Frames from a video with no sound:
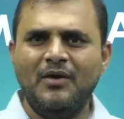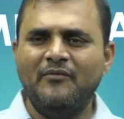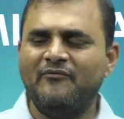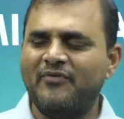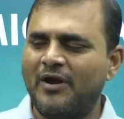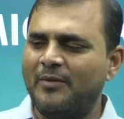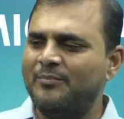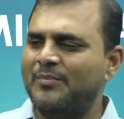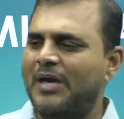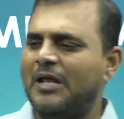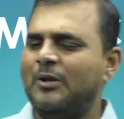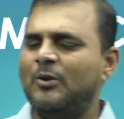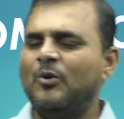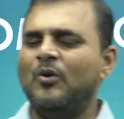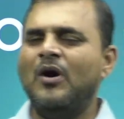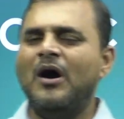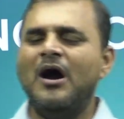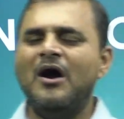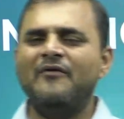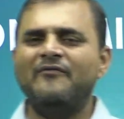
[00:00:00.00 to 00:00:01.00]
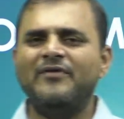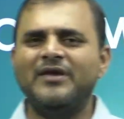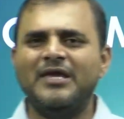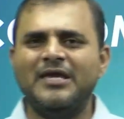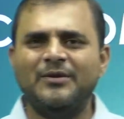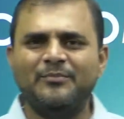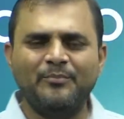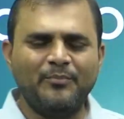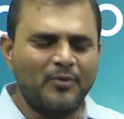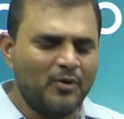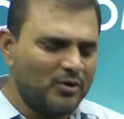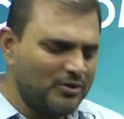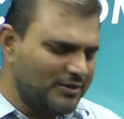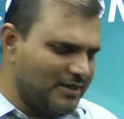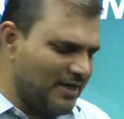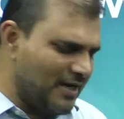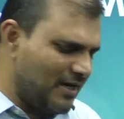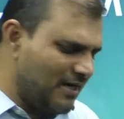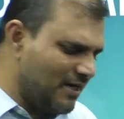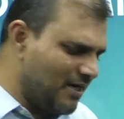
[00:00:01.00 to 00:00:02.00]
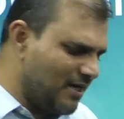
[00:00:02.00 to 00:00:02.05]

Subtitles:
From Meluha we imported